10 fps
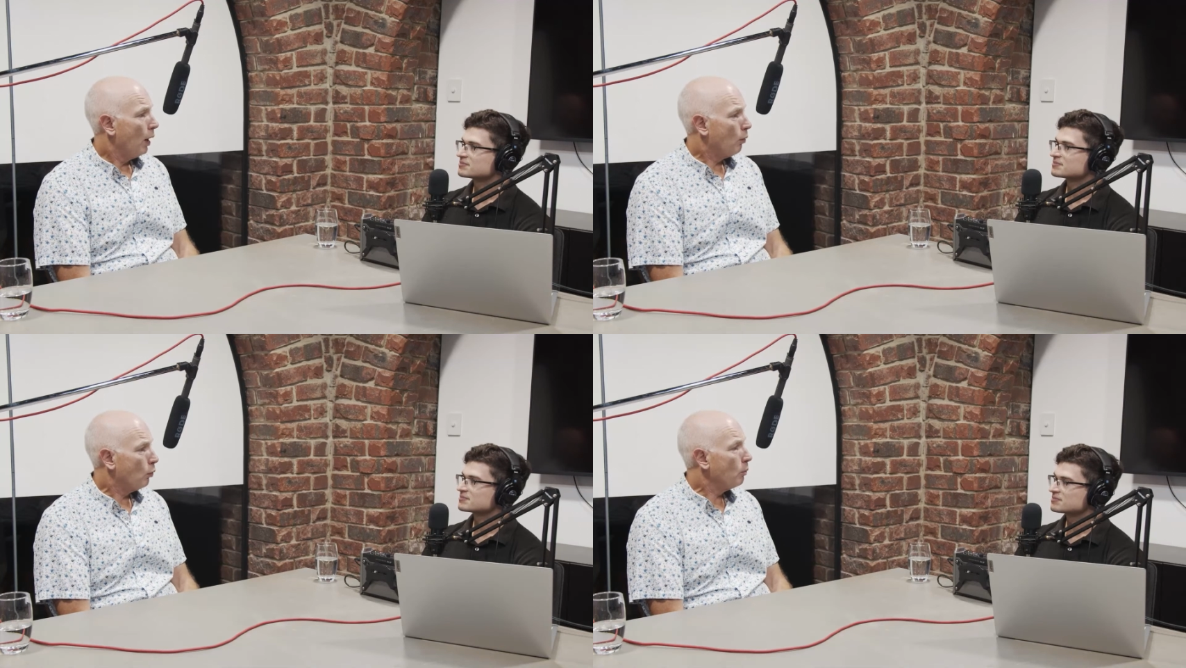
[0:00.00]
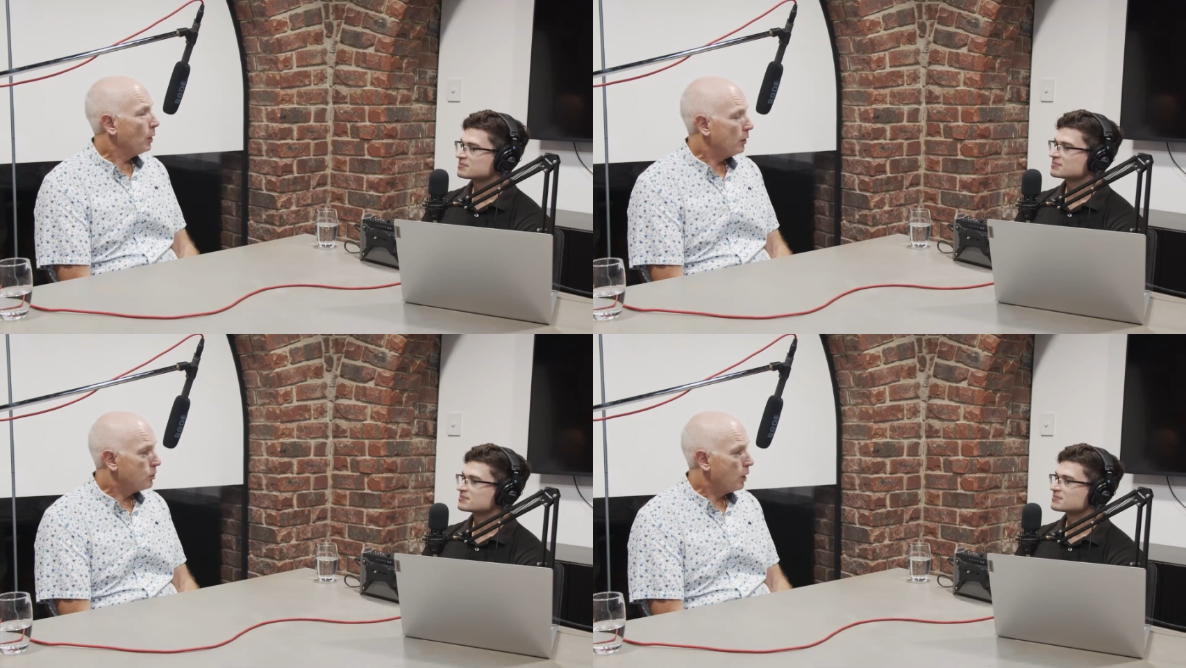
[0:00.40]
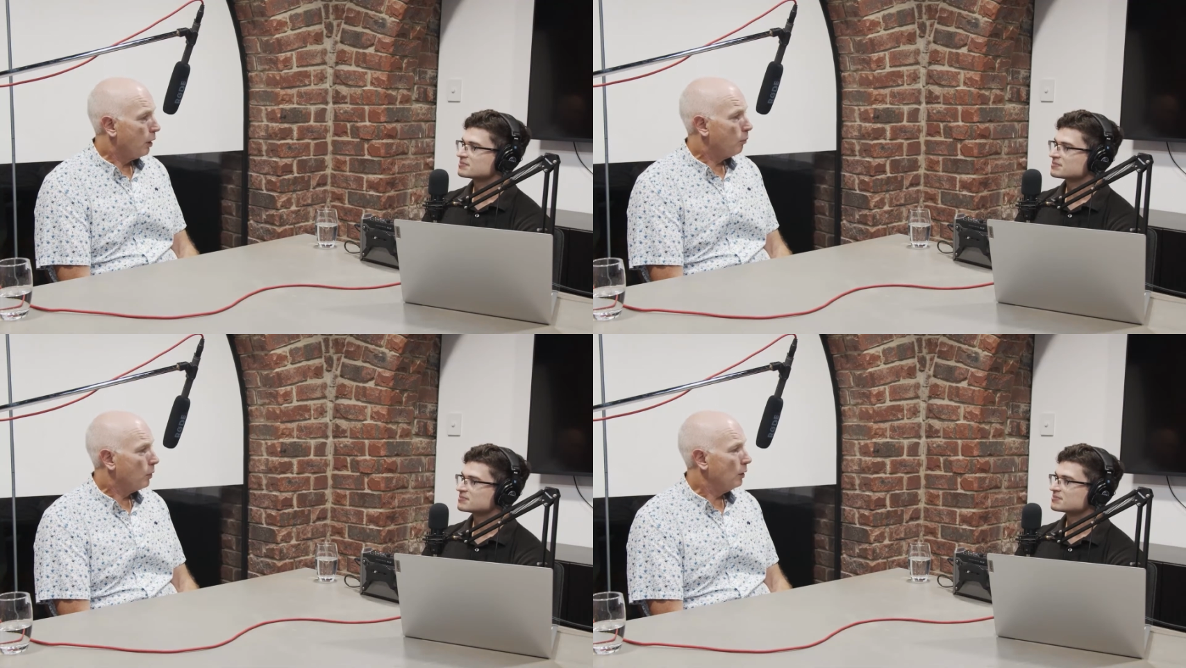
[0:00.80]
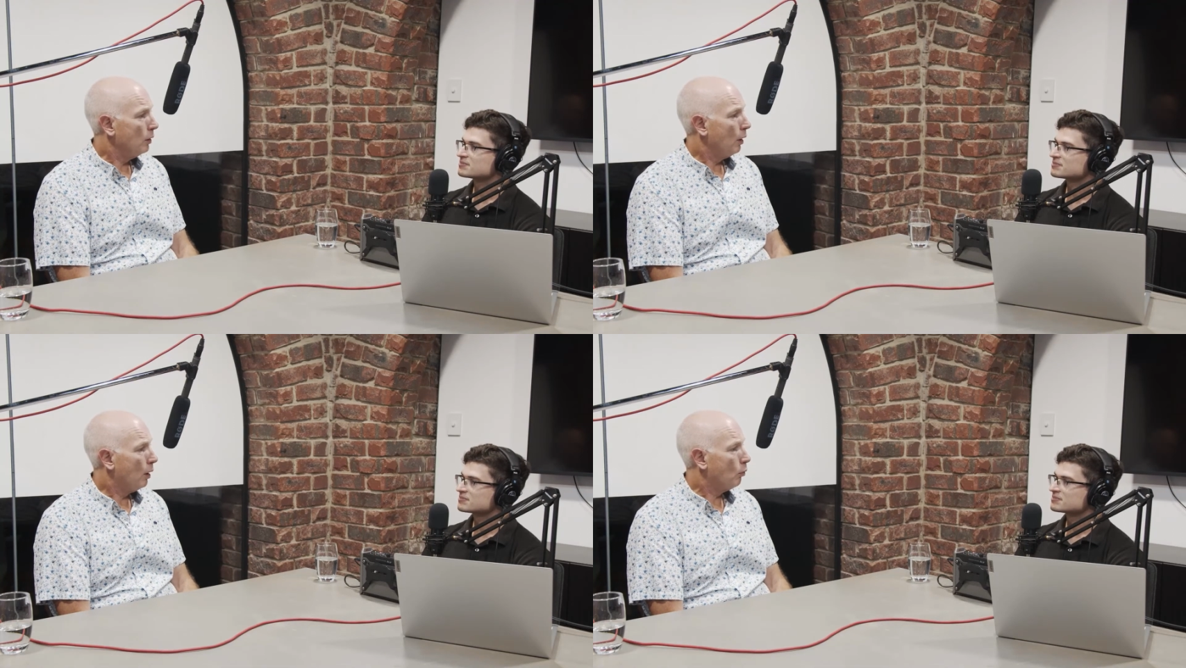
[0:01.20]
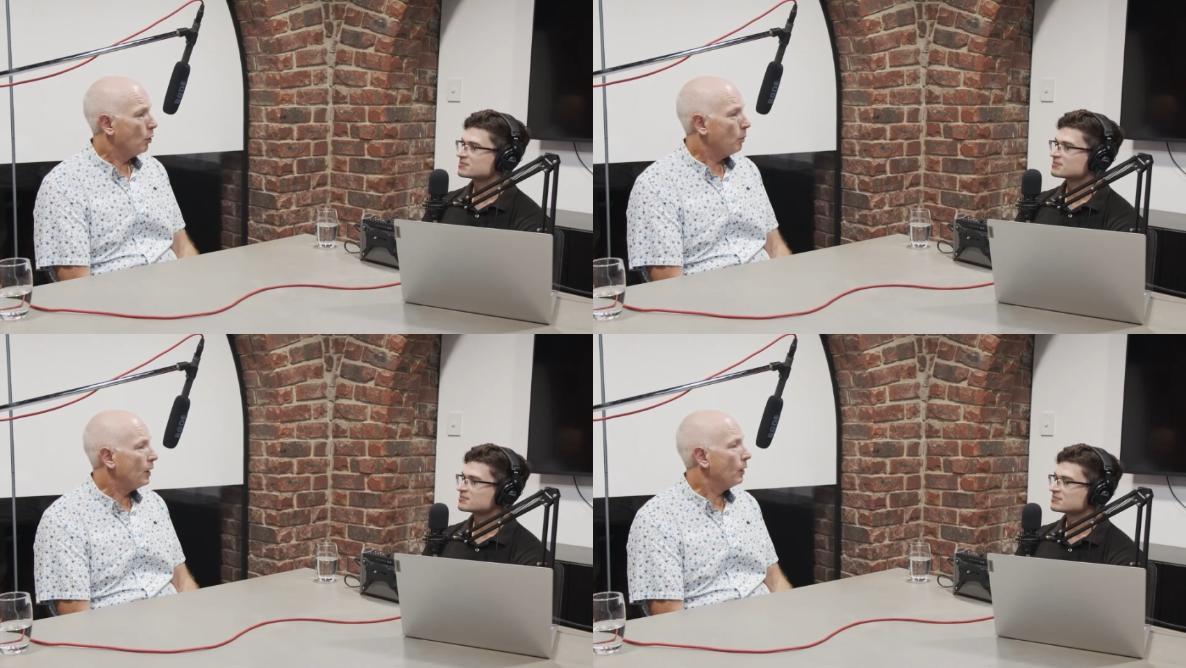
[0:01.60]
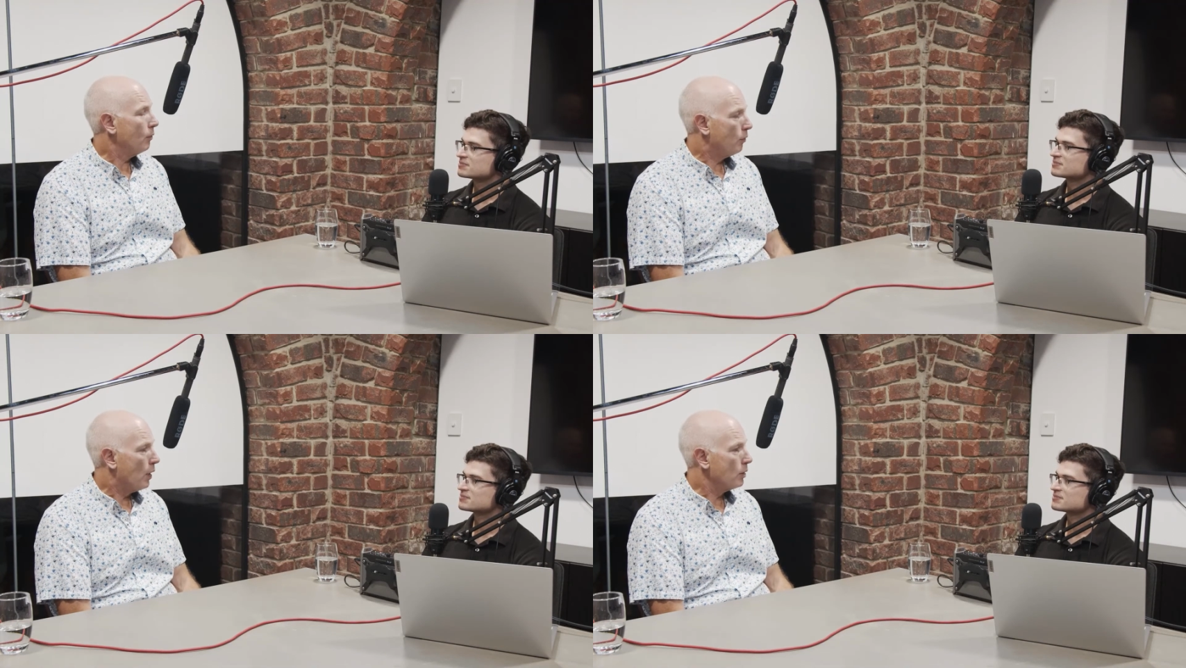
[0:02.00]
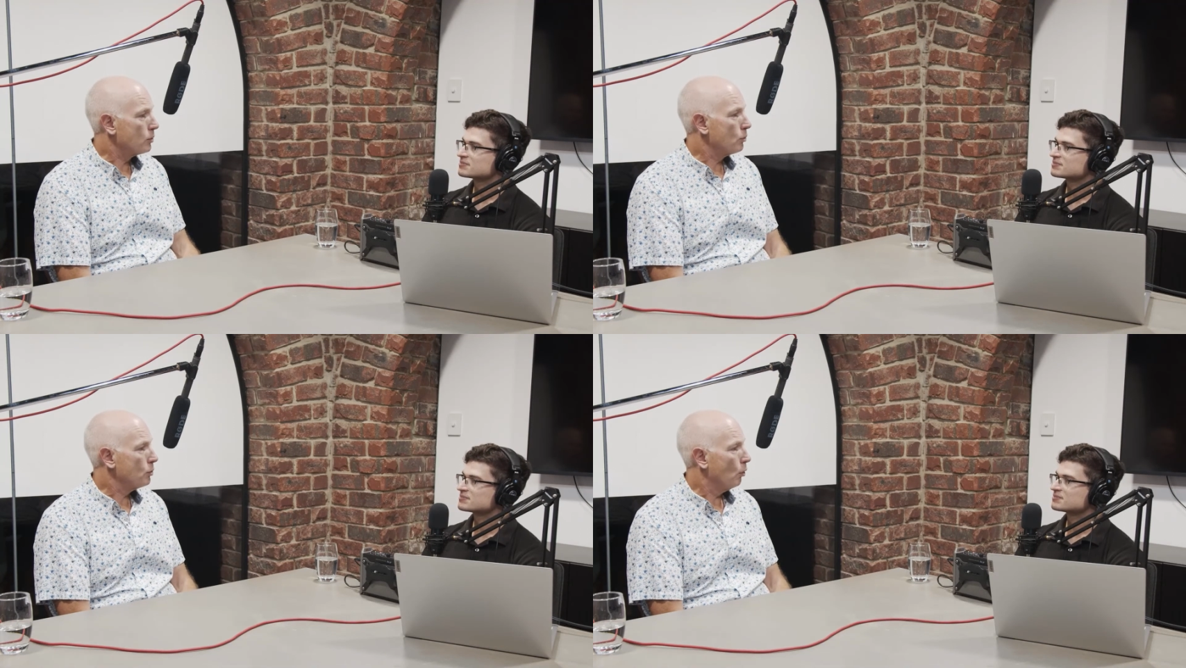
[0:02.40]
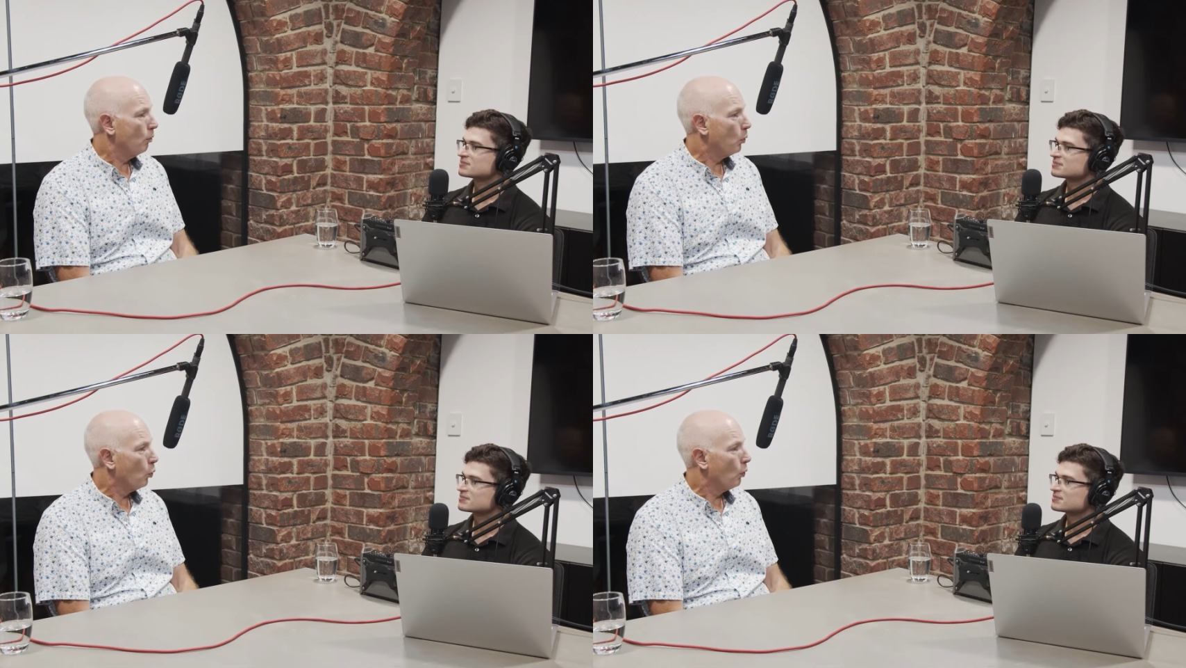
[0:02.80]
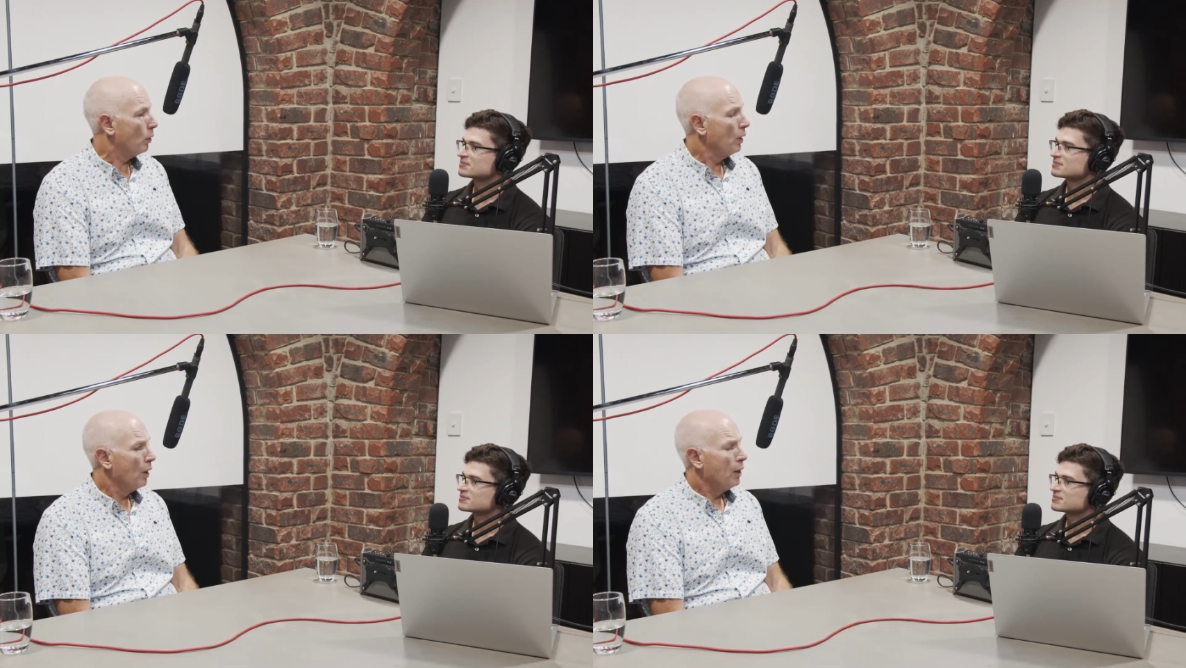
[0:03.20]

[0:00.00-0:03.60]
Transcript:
Speaker 1: I want to be a chairman. I want to be an advisor to a board.